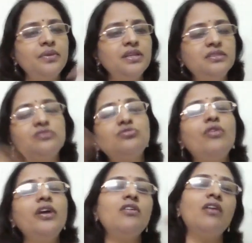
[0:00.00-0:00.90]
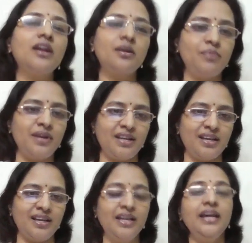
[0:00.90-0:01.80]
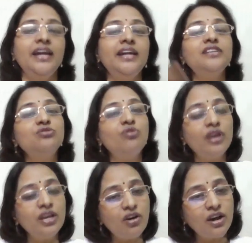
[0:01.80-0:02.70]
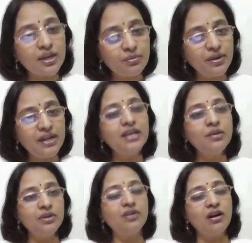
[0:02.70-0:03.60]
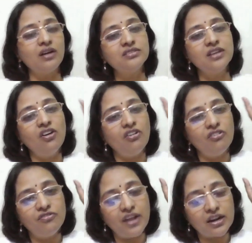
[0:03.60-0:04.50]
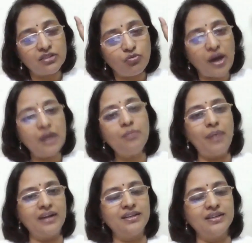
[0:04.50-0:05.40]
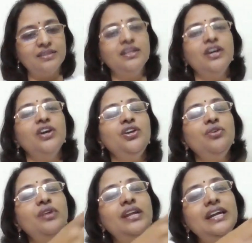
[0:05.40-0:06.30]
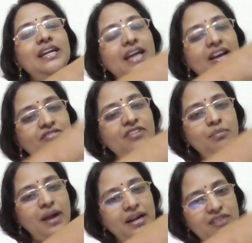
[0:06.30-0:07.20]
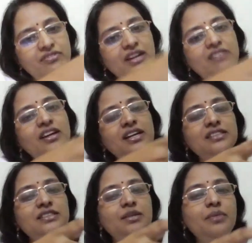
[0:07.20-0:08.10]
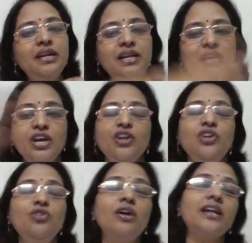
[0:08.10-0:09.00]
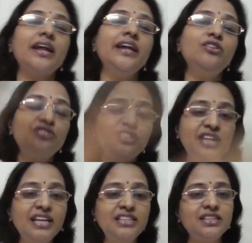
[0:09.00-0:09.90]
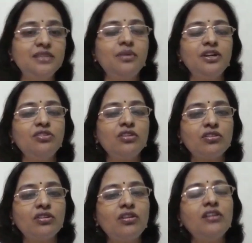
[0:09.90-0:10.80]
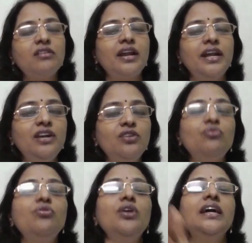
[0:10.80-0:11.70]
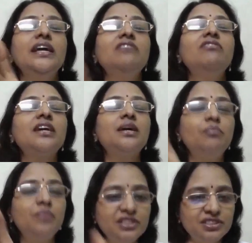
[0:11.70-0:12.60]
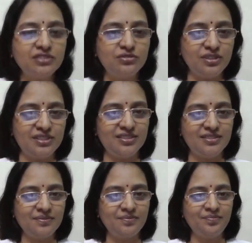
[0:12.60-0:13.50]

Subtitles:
This is going on repeating. It is going on repeating because that one pattern, you didn't, every pattern, whenever it is repeating, you are trying to change it, but you are not trying to give a completion to it.